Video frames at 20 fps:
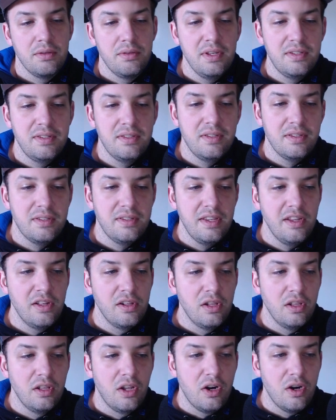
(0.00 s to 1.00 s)
So this is a
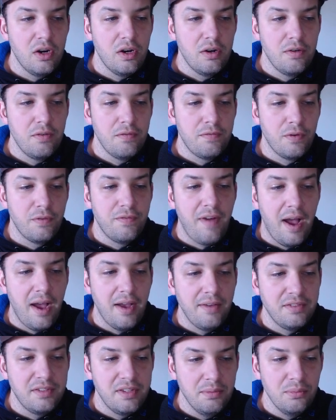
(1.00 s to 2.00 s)
single alert for
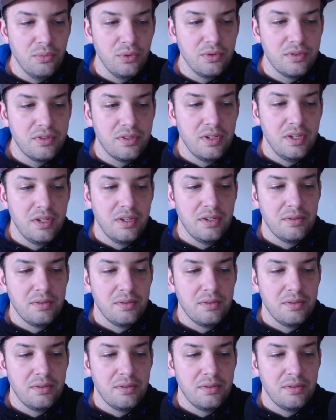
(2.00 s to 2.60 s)
five symbols.